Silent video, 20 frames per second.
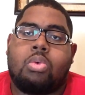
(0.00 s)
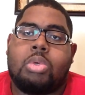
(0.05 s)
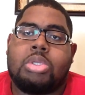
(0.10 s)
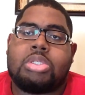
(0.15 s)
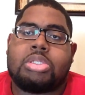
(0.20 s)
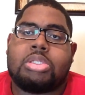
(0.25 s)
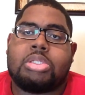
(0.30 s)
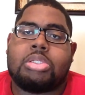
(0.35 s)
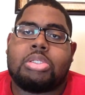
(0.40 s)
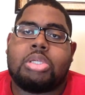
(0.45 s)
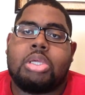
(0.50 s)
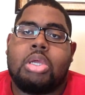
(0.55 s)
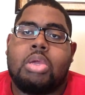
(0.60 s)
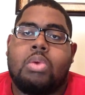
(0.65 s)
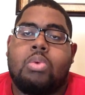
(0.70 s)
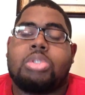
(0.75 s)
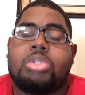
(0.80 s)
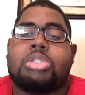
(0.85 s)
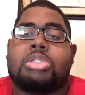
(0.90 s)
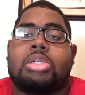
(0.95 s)
which is
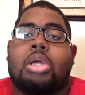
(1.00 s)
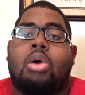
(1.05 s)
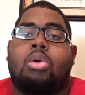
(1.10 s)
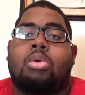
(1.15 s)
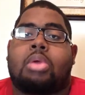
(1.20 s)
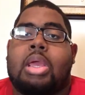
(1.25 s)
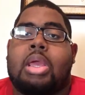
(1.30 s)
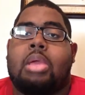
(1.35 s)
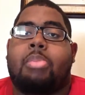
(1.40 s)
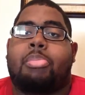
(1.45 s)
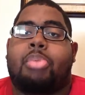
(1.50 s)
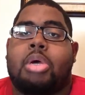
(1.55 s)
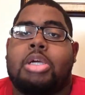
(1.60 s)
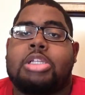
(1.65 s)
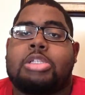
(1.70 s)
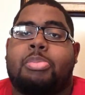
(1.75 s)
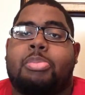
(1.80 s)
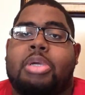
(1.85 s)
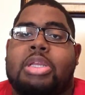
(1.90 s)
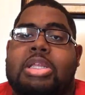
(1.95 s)
an okay
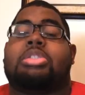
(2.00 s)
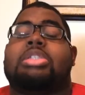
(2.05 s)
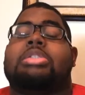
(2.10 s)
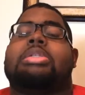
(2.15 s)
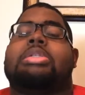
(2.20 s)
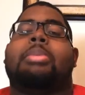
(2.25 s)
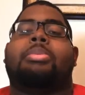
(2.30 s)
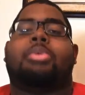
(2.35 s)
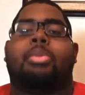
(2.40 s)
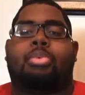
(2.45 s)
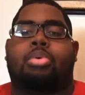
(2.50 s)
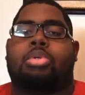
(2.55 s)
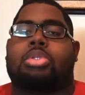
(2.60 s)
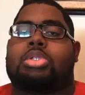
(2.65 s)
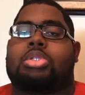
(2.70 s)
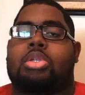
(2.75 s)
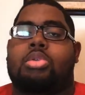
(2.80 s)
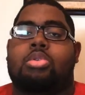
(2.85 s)
punch, but he's susceptible